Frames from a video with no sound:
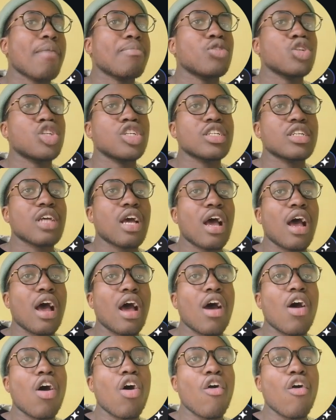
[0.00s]
Put it
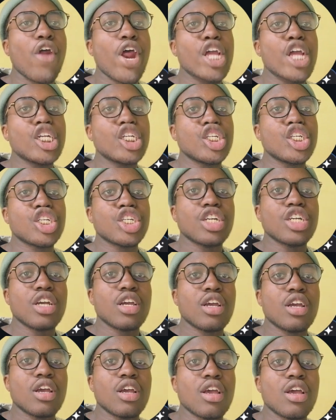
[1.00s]
orange.
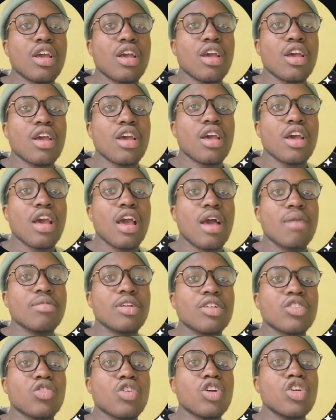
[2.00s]
I'm
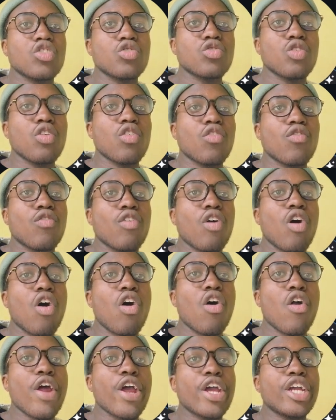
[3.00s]
just going to look for
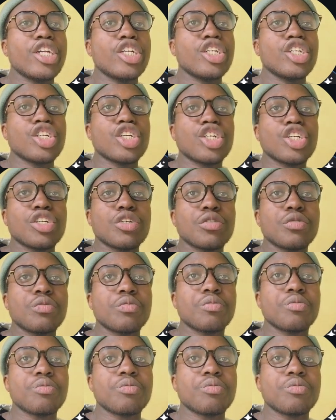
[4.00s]
orange.